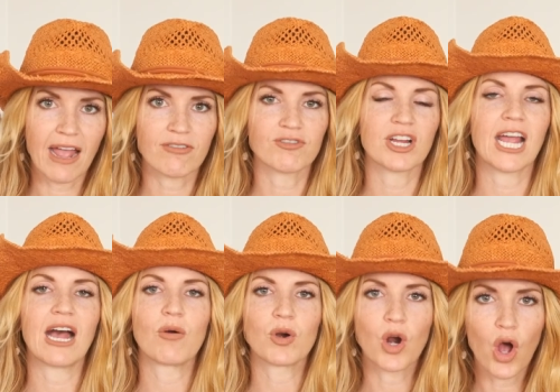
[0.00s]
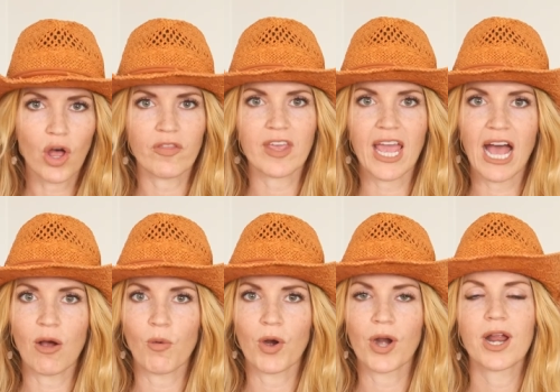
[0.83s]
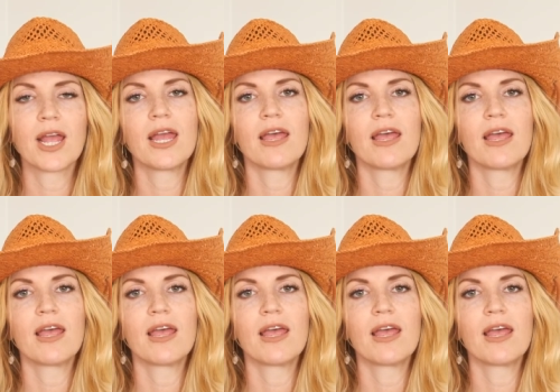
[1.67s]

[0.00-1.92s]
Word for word: every hour on the hour